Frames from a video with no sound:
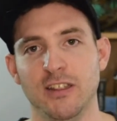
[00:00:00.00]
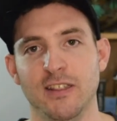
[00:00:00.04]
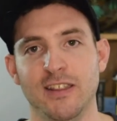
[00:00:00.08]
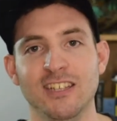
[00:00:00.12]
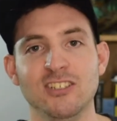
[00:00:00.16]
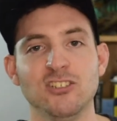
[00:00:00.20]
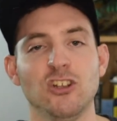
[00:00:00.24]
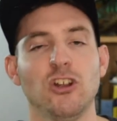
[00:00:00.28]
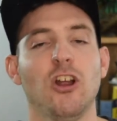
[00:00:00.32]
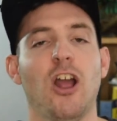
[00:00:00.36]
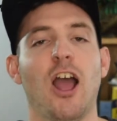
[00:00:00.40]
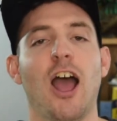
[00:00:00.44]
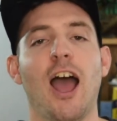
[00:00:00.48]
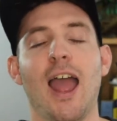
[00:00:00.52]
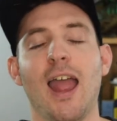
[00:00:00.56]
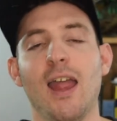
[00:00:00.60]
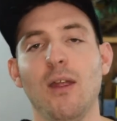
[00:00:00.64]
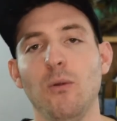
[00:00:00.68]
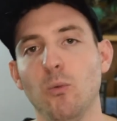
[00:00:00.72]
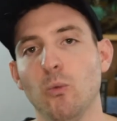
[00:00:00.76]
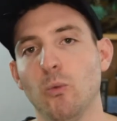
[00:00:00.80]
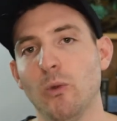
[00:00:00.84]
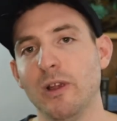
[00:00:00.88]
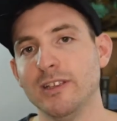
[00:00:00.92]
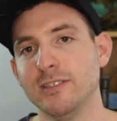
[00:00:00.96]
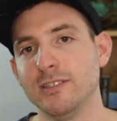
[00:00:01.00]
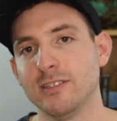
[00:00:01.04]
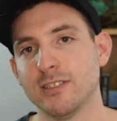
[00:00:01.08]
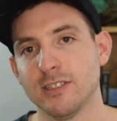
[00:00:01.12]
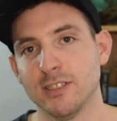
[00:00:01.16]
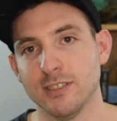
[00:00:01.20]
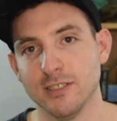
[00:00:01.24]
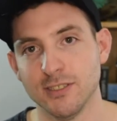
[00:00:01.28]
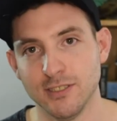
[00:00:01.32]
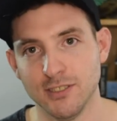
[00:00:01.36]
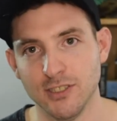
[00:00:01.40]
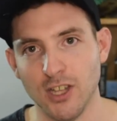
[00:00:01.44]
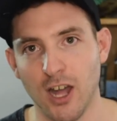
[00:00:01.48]
These are high
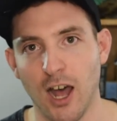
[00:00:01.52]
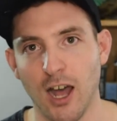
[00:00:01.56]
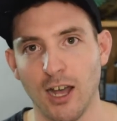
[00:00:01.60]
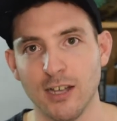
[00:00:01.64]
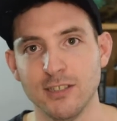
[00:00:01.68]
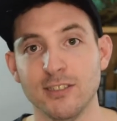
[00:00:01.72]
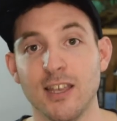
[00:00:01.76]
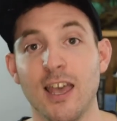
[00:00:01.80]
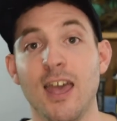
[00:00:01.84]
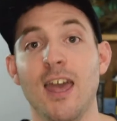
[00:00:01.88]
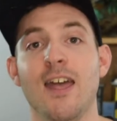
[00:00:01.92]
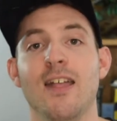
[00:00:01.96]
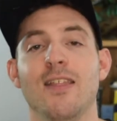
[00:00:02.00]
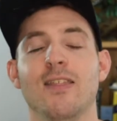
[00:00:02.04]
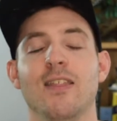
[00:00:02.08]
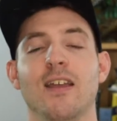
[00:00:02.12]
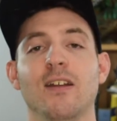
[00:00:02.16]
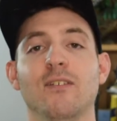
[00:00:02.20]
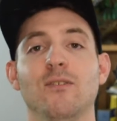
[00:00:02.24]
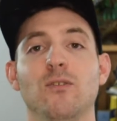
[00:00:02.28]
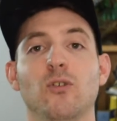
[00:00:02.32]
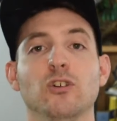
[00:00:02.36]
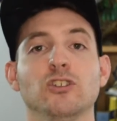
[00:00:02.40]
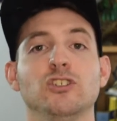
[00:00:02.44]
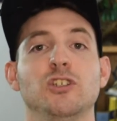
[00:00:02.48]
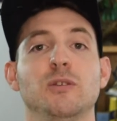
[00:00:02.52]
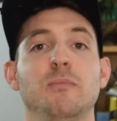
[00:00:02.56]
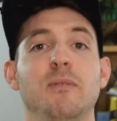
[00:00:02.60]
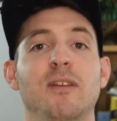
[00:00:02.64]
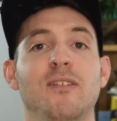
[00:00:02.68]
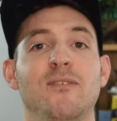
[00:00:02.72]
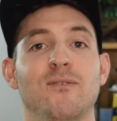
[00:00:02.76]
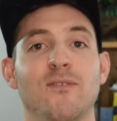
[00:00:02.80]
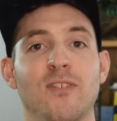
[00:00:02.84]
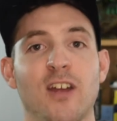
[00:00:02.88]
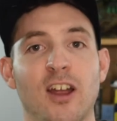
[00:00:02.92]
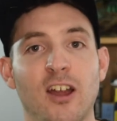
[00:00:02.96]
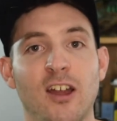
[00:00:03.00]
risk stocks, therefore should be
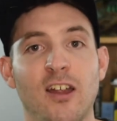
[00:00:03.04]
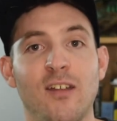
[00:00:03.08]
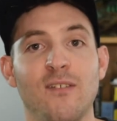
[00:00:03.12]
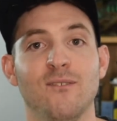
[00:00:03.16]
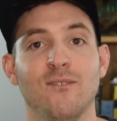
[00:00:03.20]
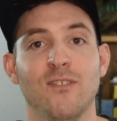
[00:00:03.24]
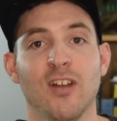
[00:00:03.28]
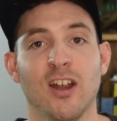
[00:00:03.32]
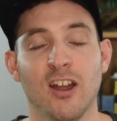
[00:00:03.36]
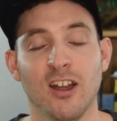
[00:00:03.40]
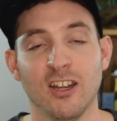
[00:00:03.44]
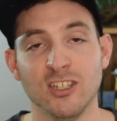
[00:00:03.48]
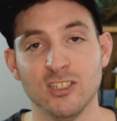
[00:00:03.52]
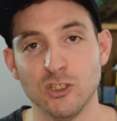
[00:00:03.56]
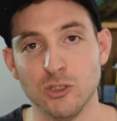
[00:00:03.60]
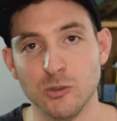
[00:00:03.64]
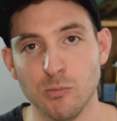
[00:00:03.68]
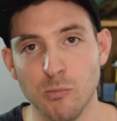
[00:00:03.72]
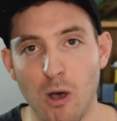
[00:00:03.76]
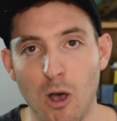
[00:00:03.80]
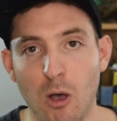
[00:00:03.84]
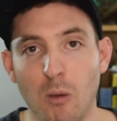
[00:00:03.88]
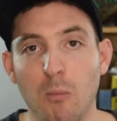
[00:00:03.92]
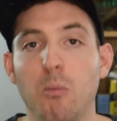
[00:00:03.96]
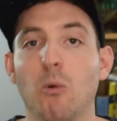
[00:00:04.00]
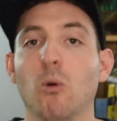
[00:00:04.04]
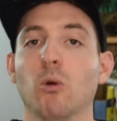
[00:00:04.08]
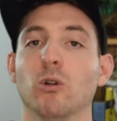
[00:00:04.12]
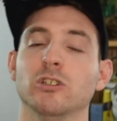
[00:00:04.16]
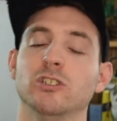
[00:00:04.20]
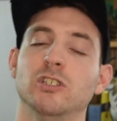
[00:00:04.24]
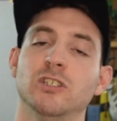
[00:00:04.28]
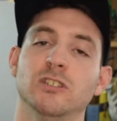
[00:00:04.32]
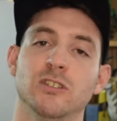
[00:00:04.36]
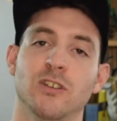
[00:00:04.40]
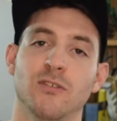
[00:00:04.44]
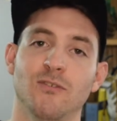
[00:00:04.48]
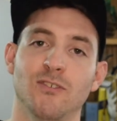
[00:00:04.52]
very, very small
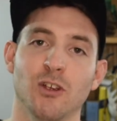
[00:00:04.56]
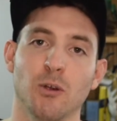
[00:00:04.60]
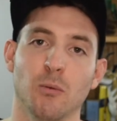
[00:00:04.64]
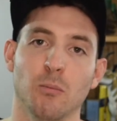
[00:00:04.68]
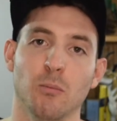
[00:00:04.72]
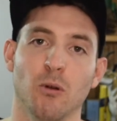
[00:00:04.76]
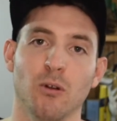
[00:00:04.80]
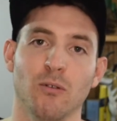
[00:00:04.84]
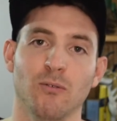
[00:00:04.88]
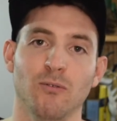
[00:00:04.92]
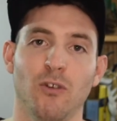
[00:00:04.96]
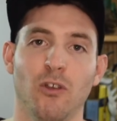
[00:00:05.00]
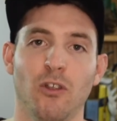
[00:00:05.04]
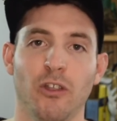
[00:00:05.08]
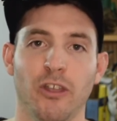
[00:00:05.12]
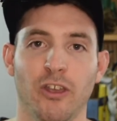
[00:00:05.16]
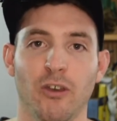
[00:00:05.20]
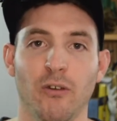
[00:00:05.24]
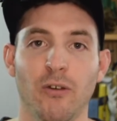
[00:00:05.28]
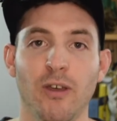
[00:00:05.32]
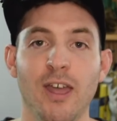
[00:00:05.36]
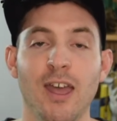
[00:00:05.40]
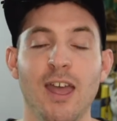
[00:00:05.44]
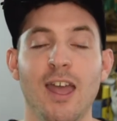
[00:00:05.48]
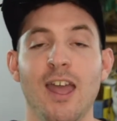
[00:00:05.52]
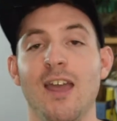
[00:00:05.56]
portions of your portfolio.